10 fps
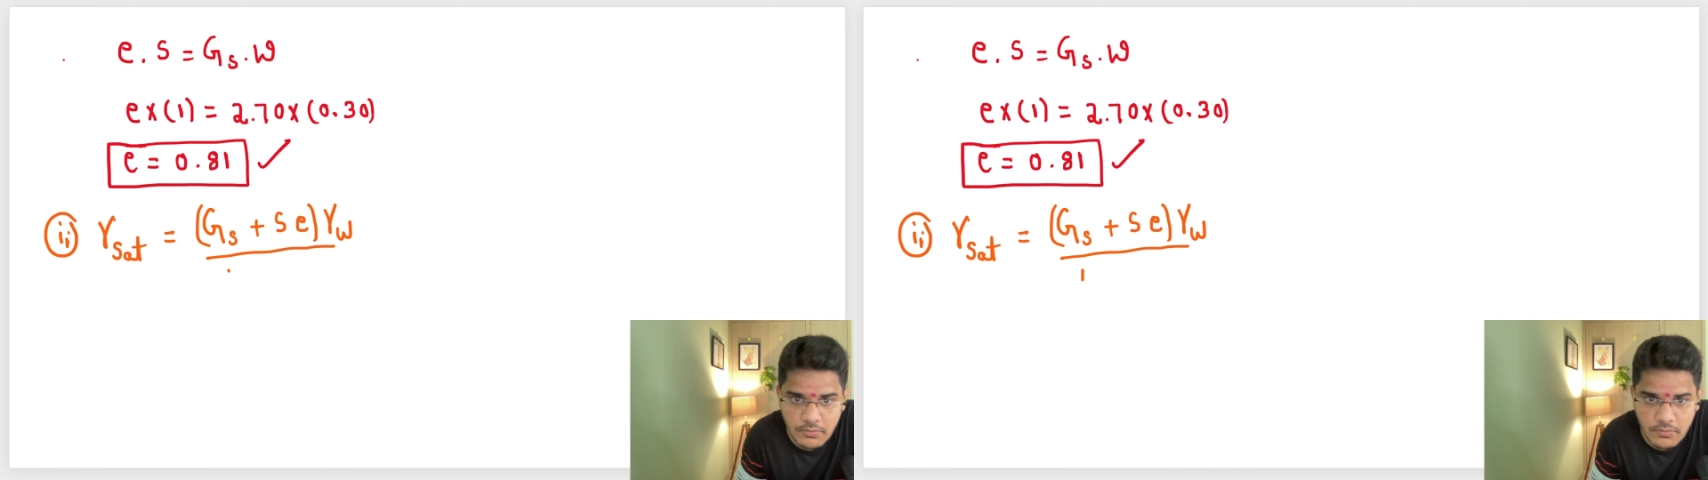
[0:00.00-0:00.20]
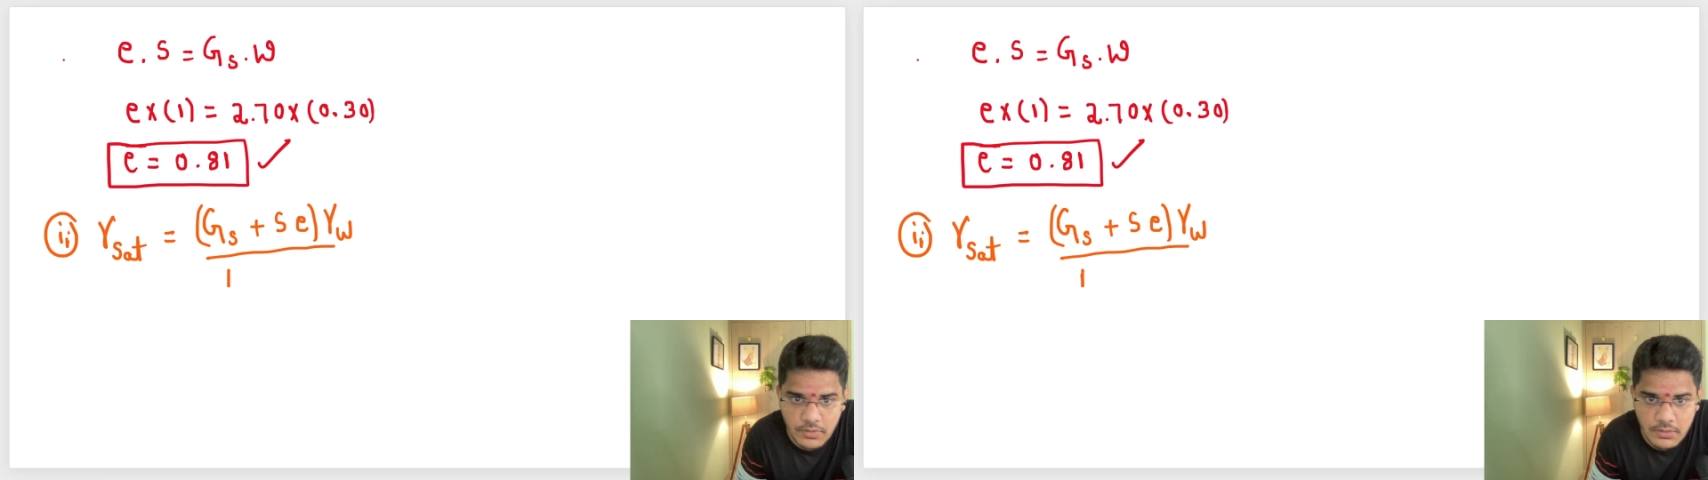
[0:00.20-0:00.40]

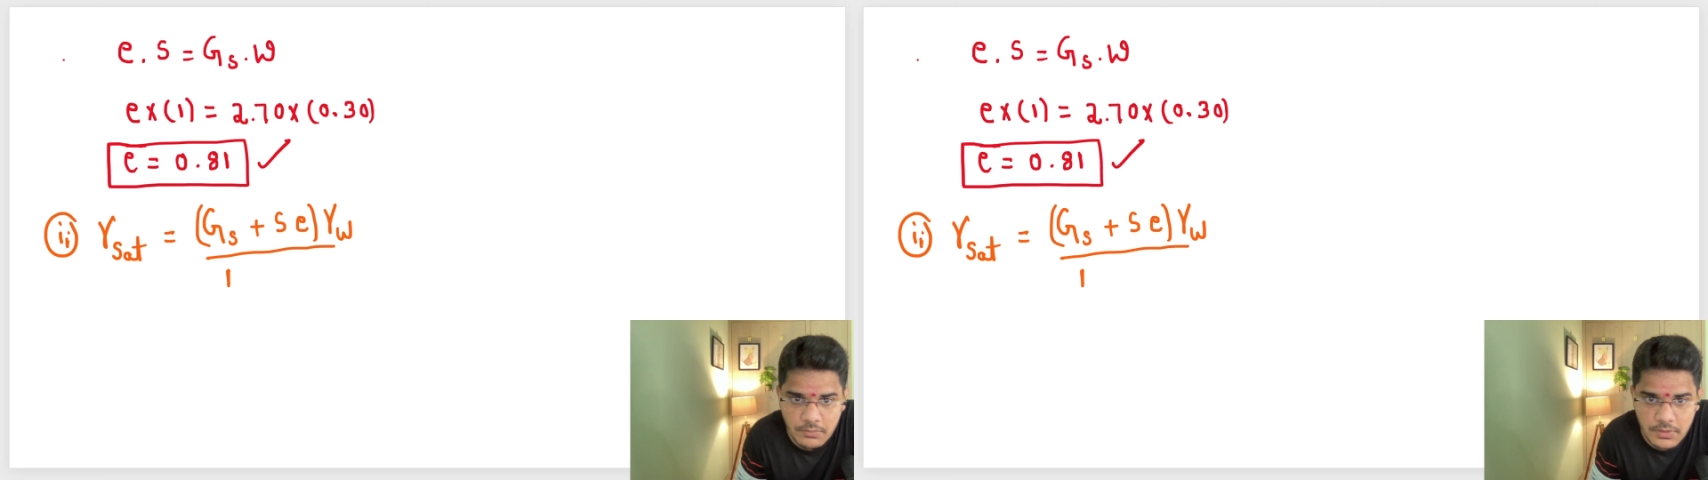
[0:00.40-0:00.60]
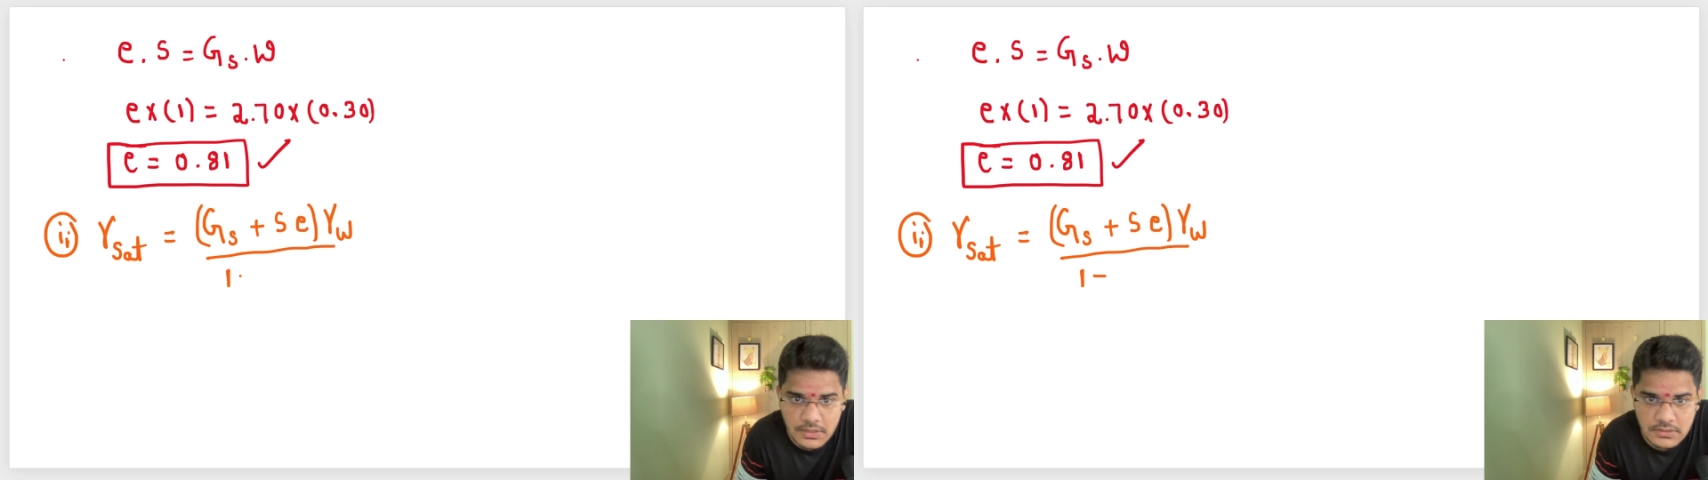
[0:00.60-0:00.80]

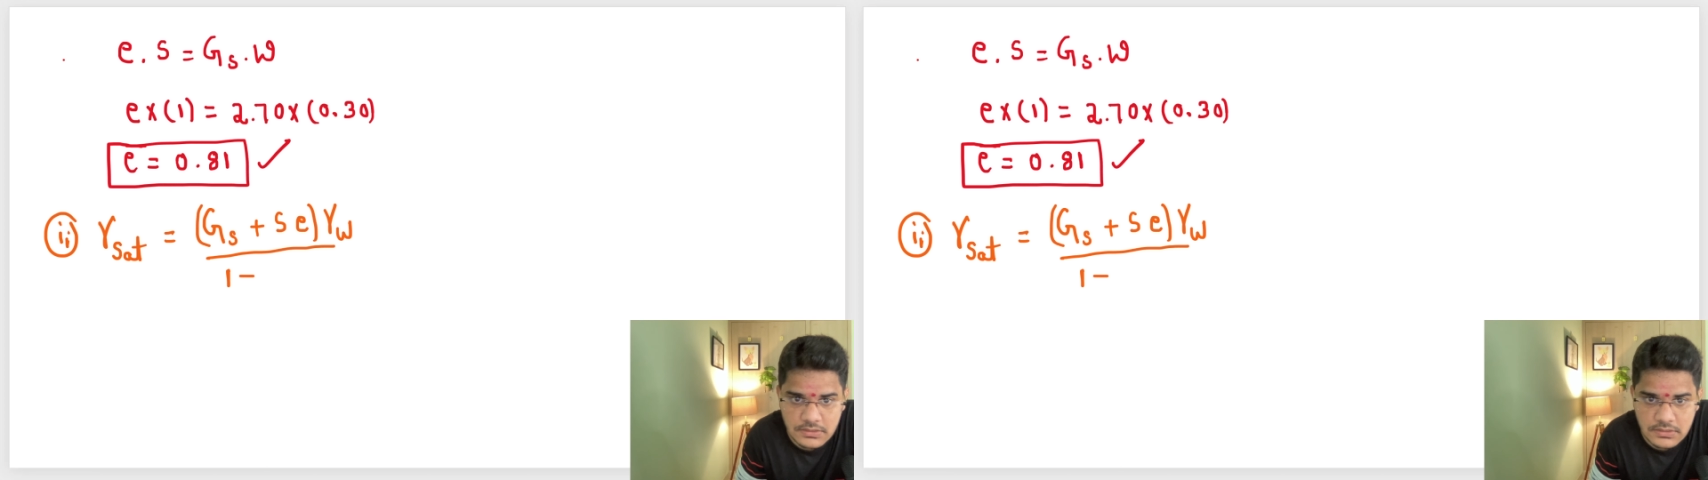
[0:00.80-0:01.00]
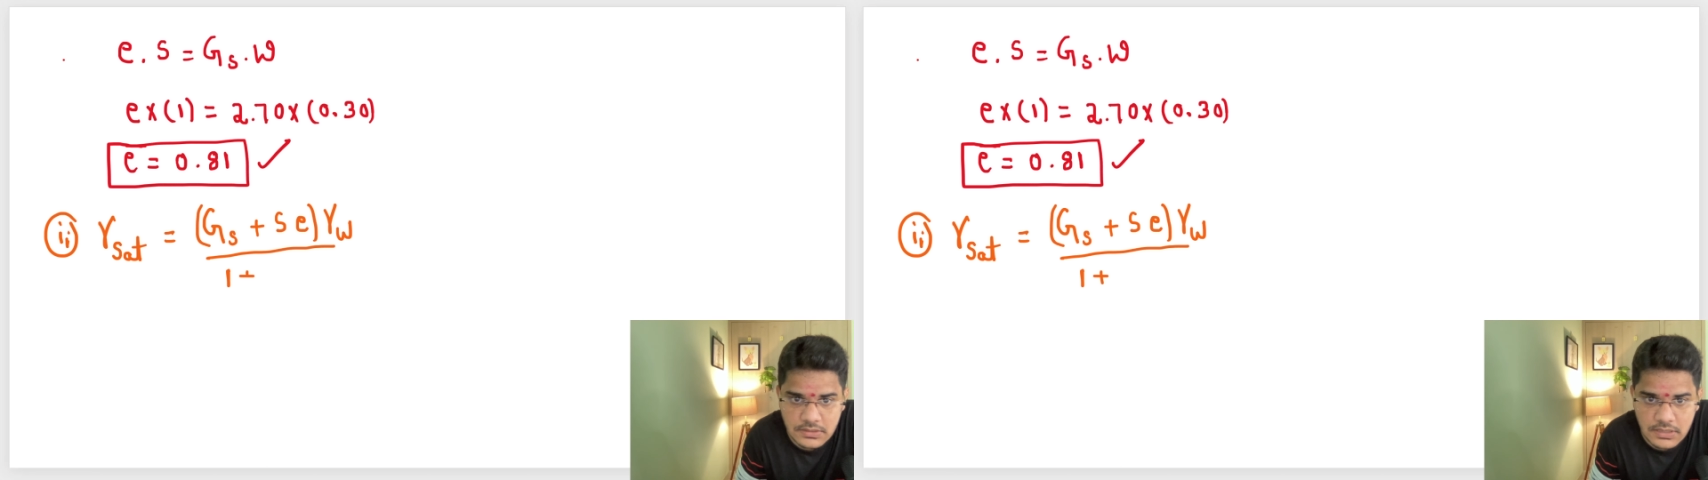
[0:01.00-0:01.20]
1
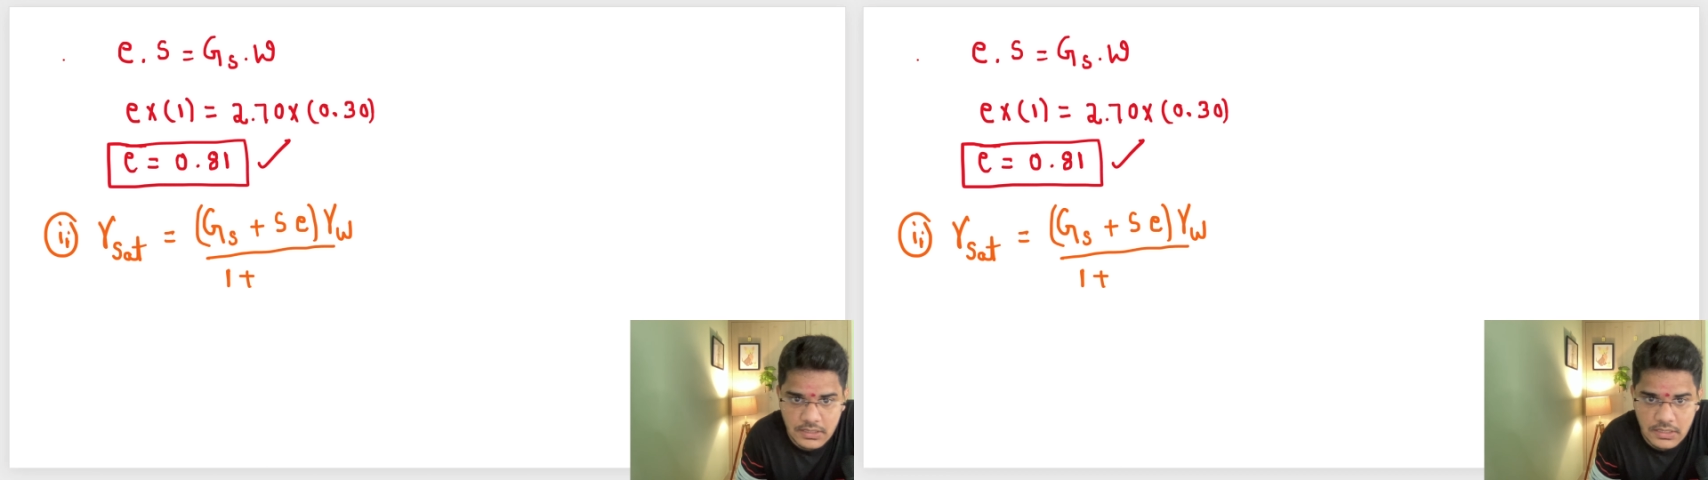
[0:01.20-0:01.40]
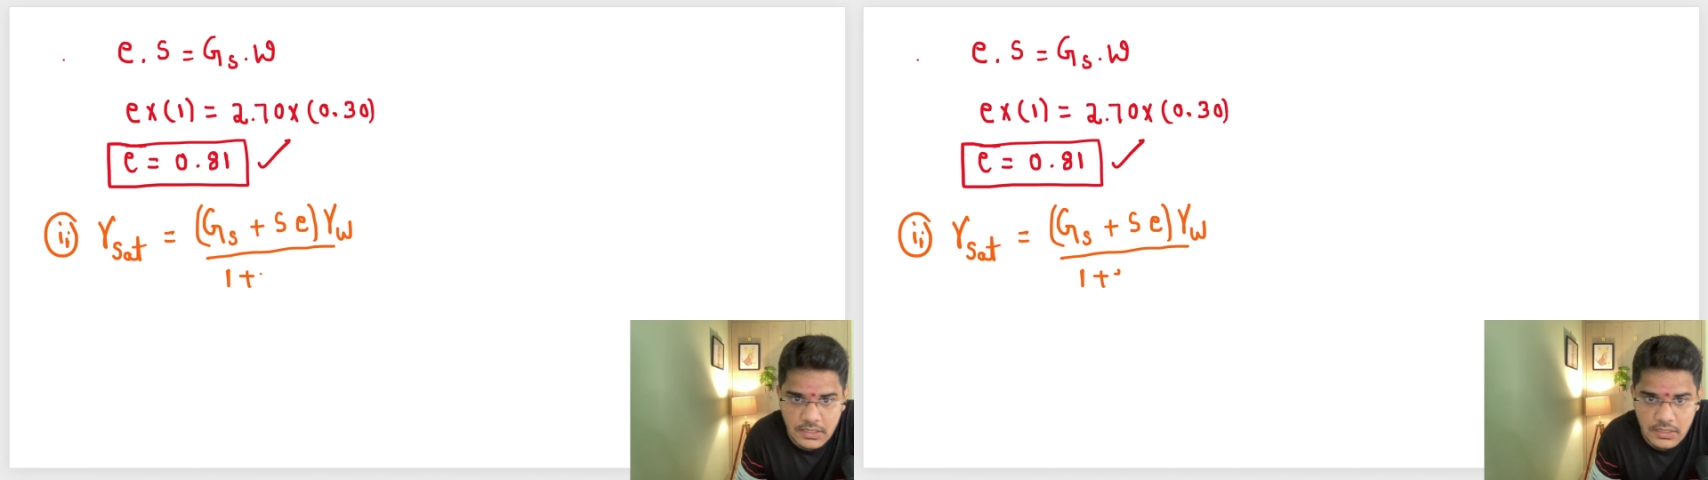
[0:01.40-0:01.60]
plus
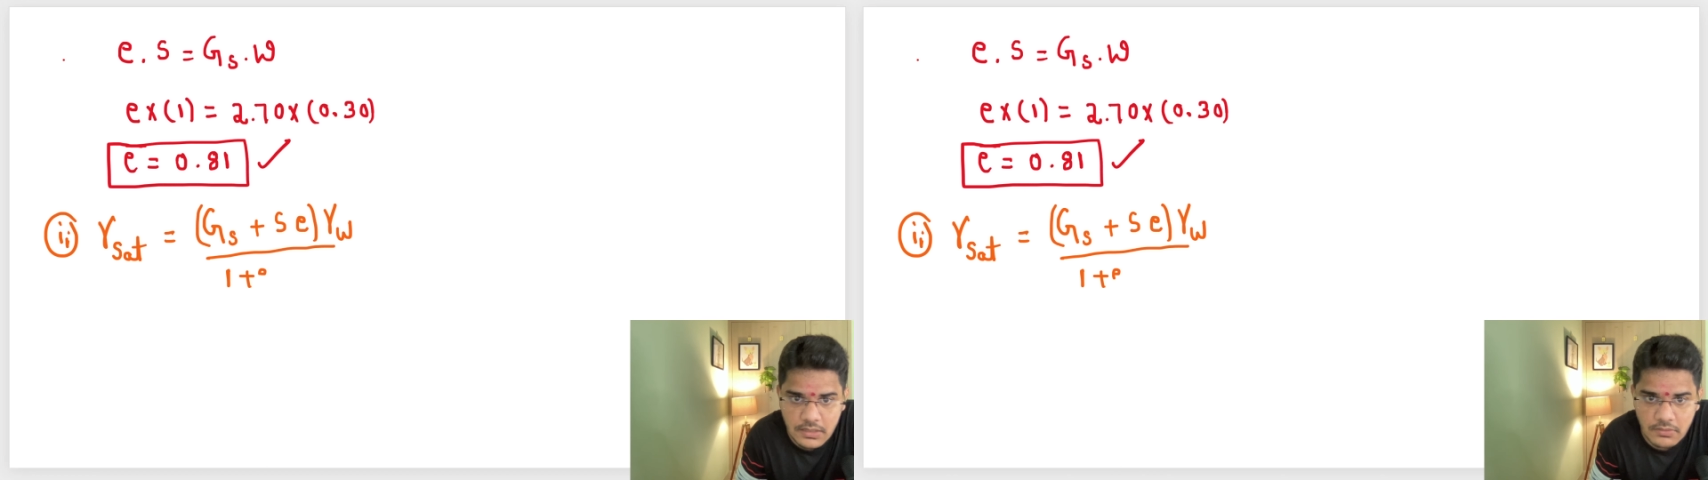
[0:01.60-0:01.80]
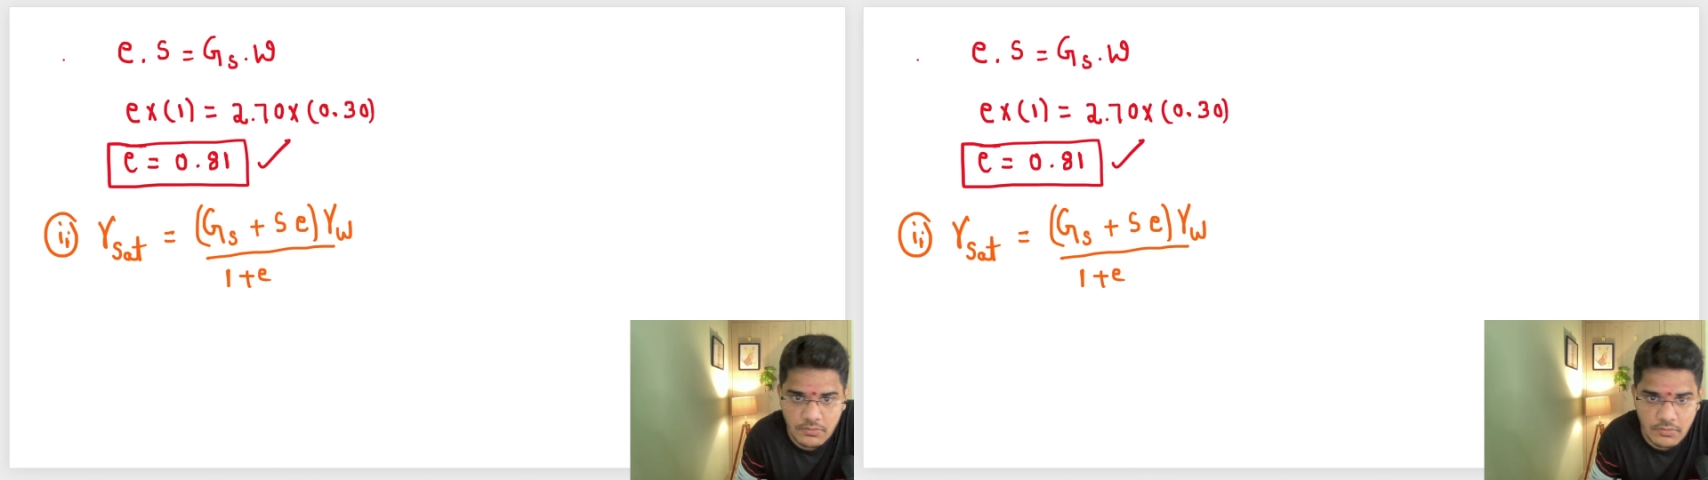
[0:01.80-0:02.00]
E.